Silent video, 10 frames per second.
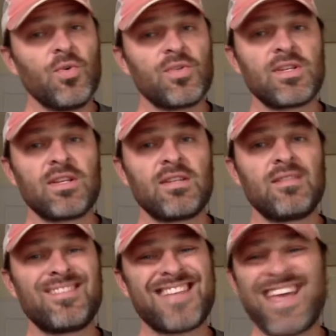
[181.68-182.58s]
to
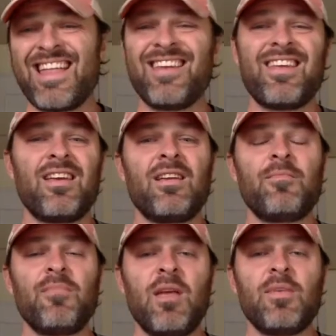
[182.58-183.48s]
10,
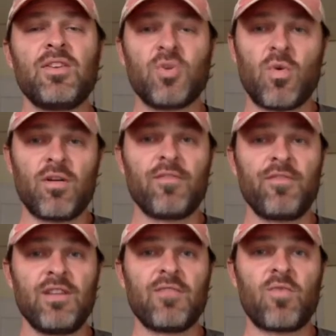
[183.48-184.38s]
maybe 12
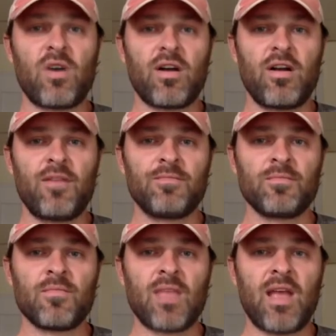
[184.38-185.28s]
feet of water
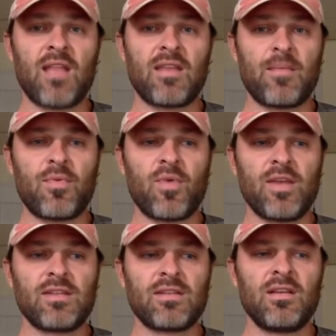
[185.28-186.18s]
at that
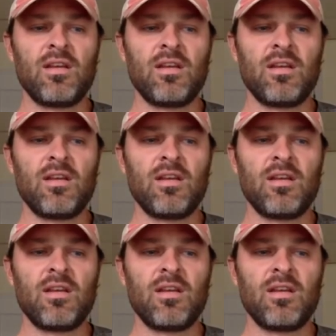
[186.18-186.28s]
point.